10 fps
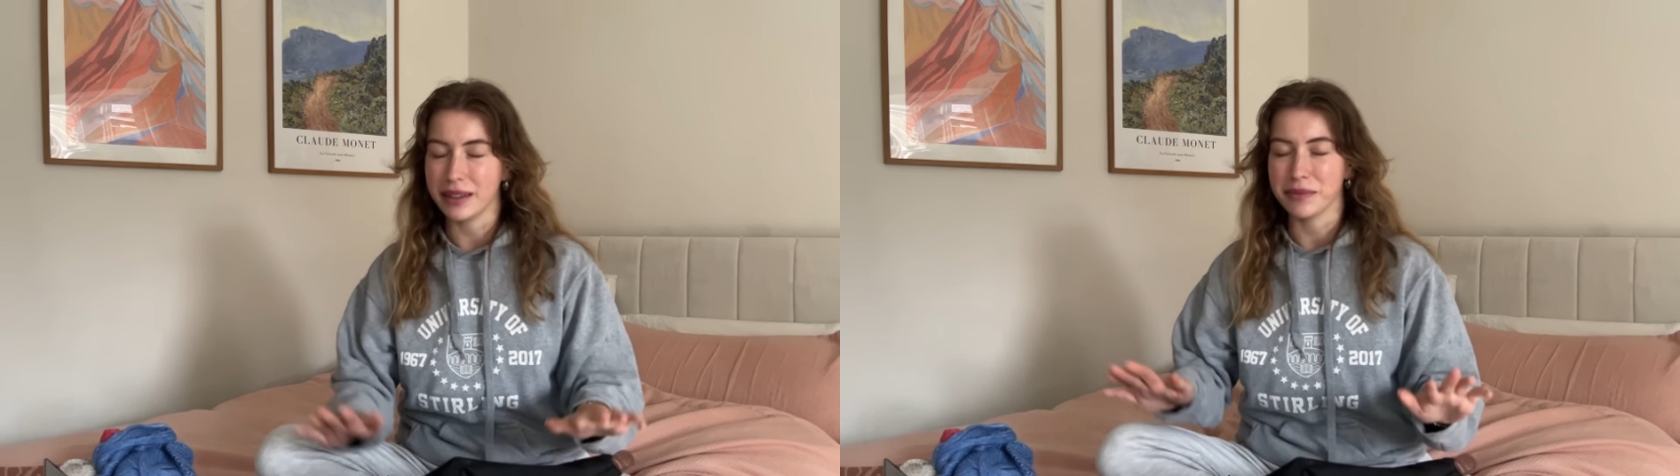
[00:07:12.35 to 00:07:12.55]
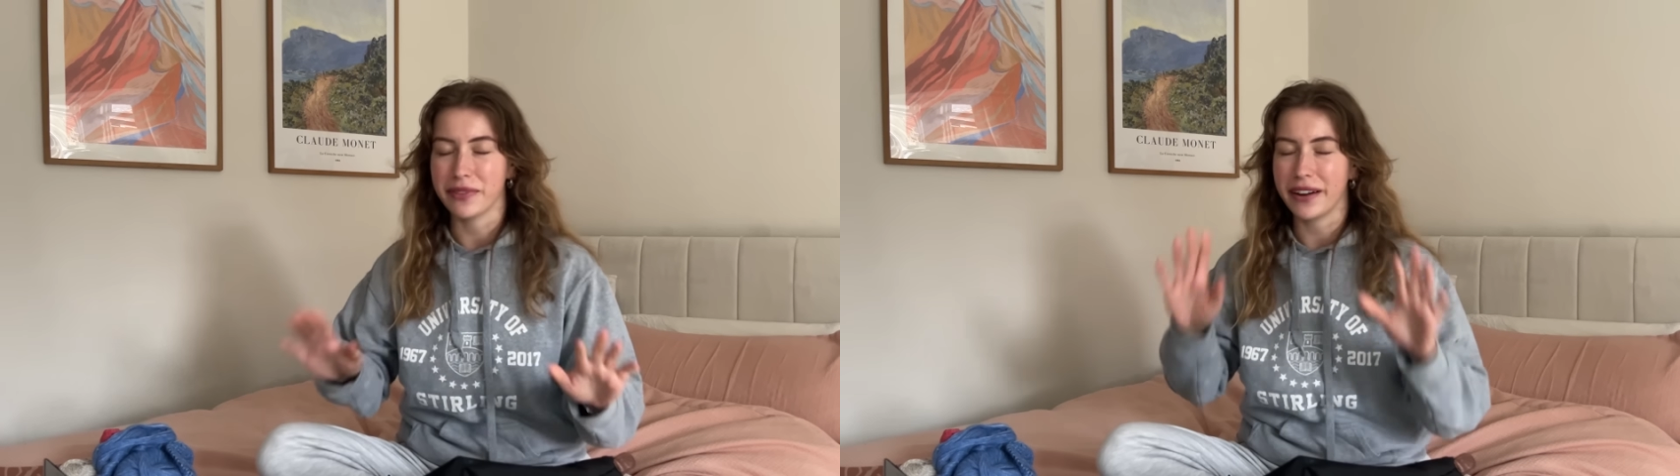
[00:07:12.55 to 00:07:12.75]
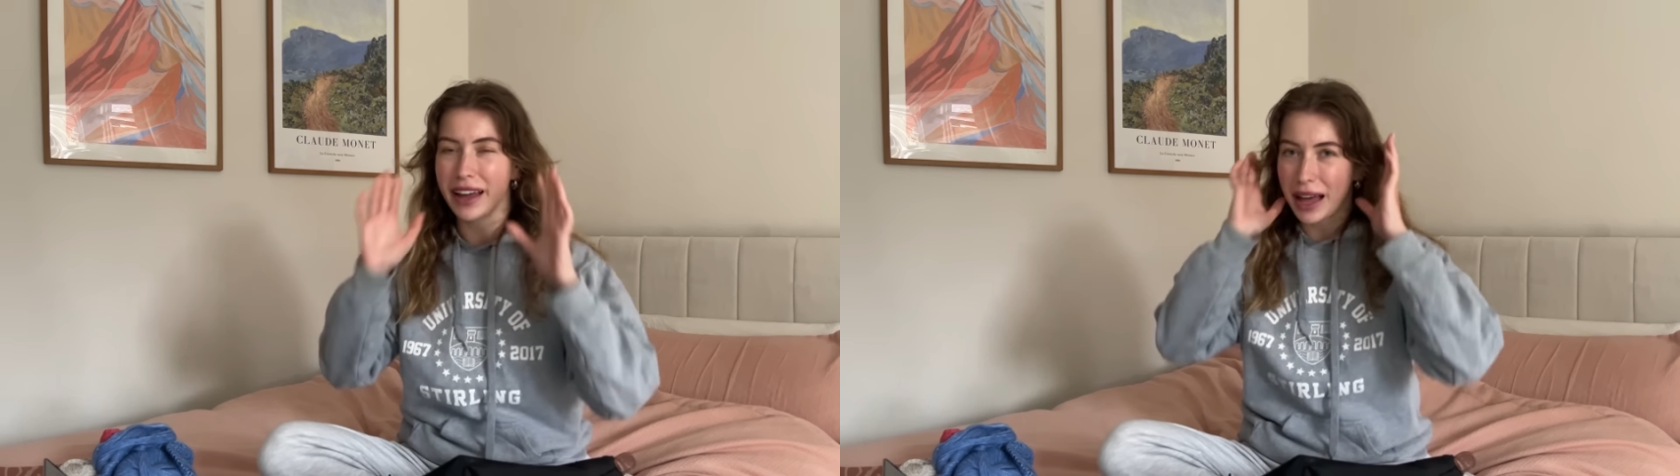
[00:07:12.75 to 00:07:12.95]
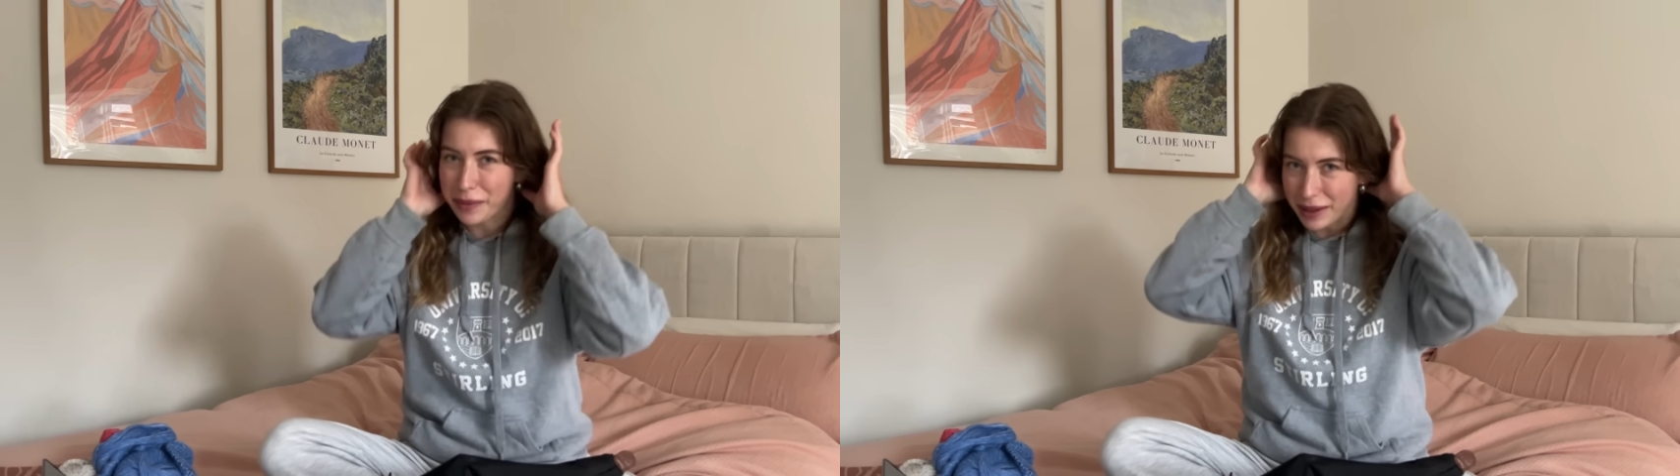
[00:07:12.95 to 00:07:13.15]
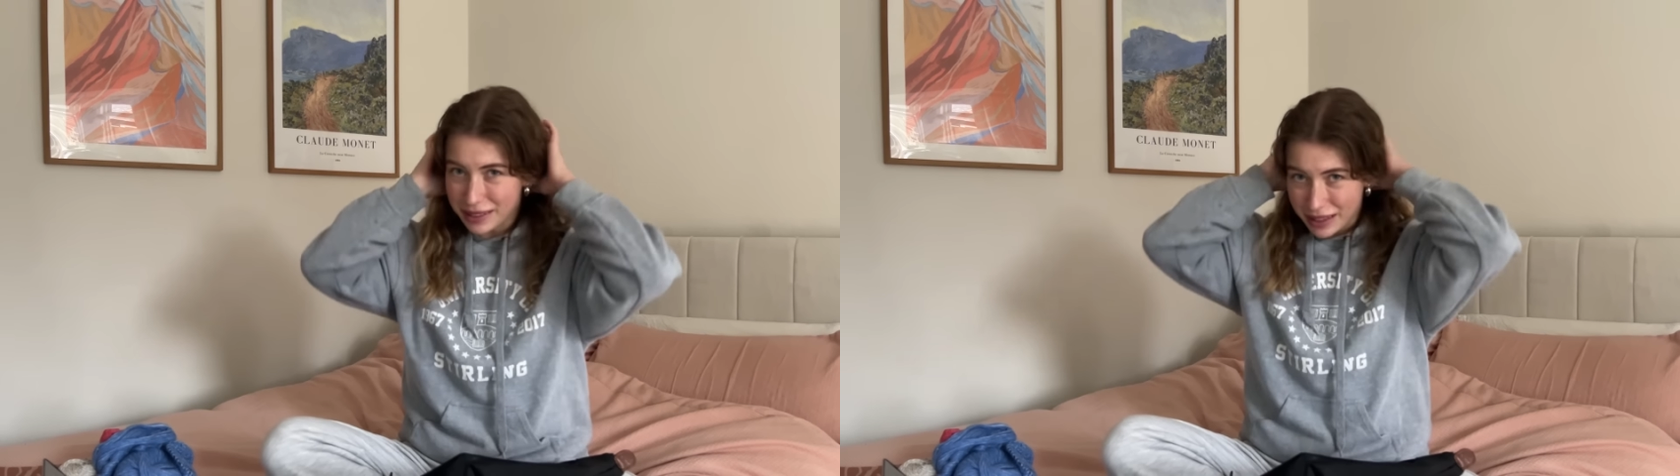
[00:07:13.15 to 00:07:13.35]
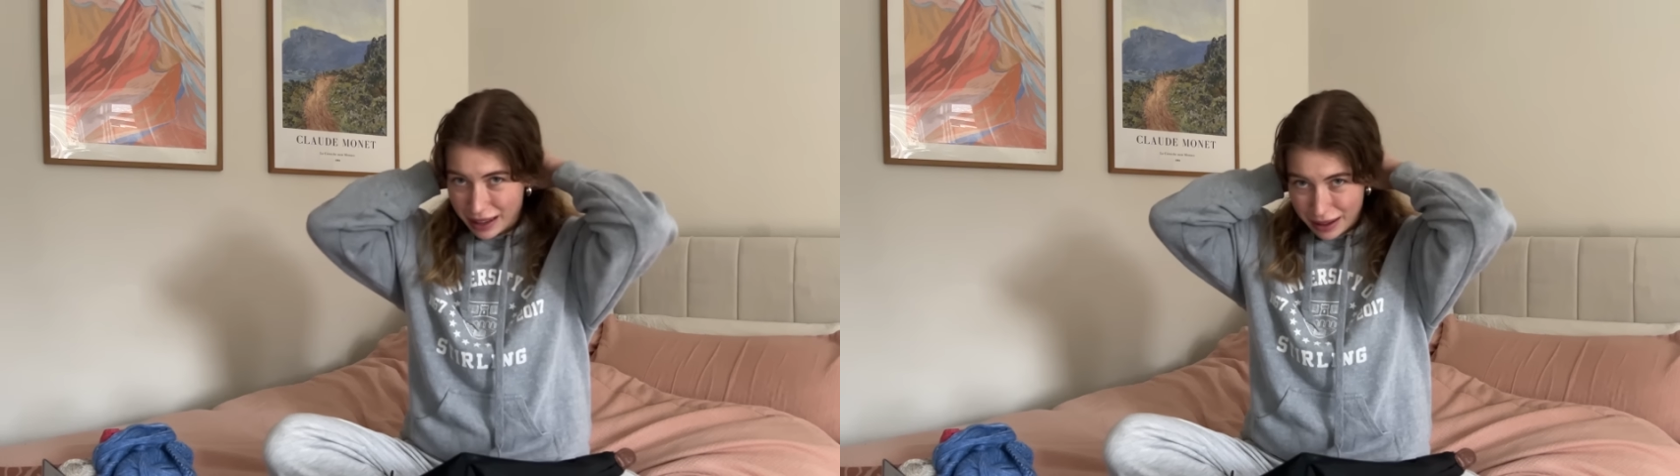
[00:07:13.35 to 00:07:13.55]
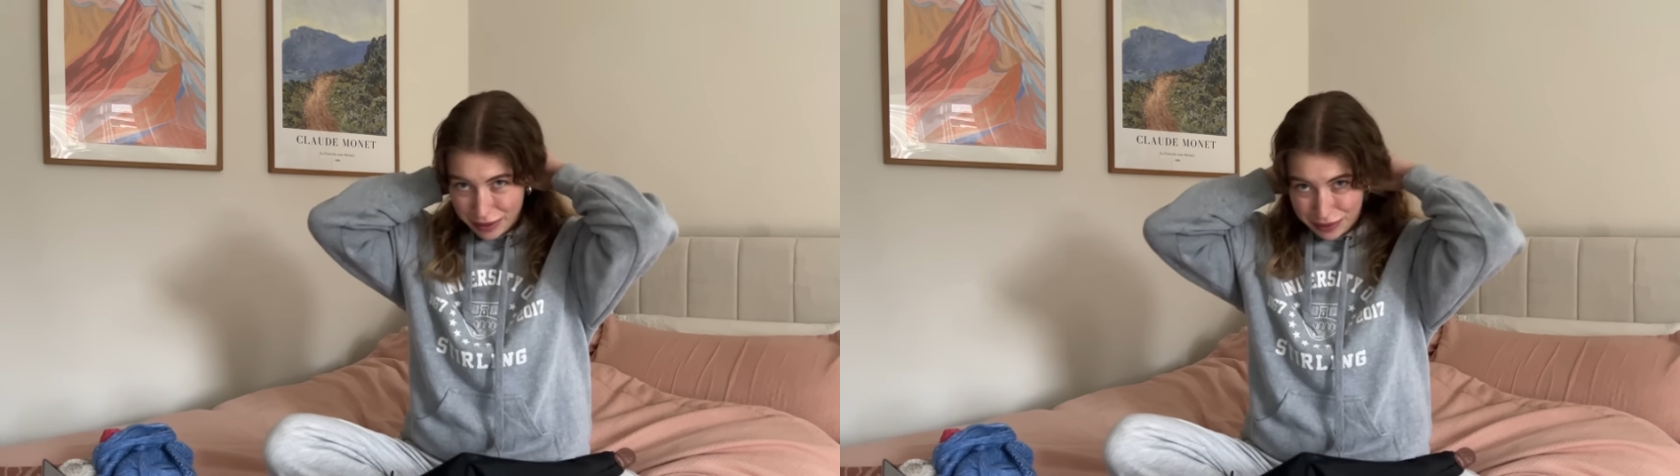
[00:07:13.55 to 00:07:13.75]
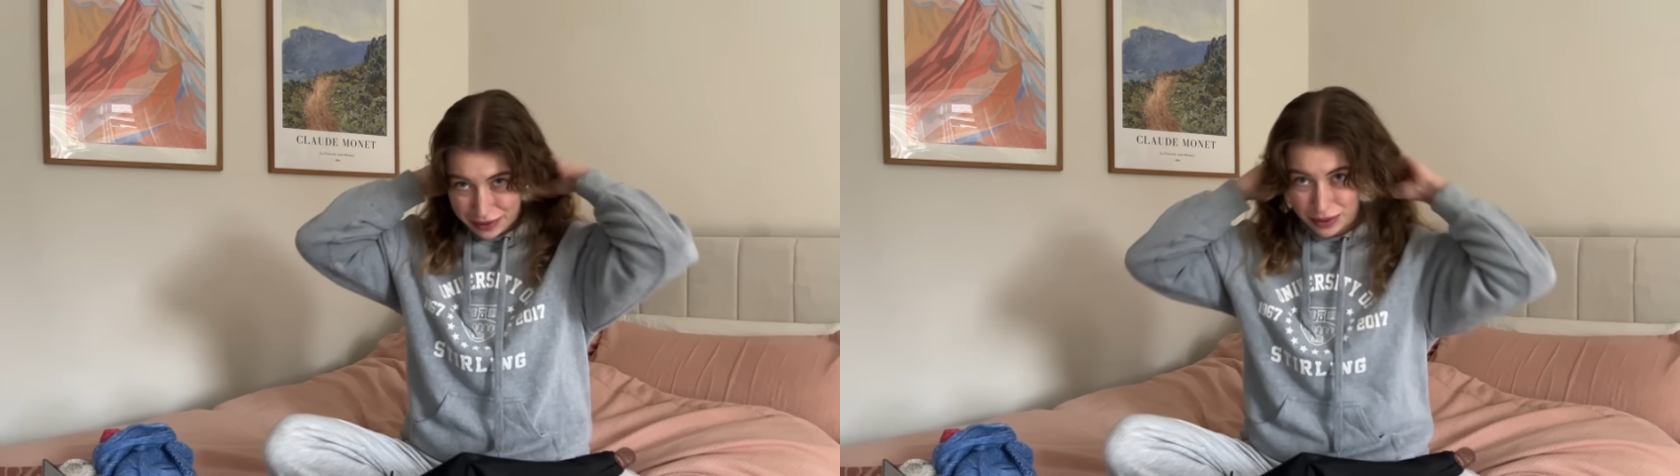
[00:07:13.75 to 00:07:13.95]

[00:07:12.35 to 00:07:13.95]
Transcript: I'm very happy to have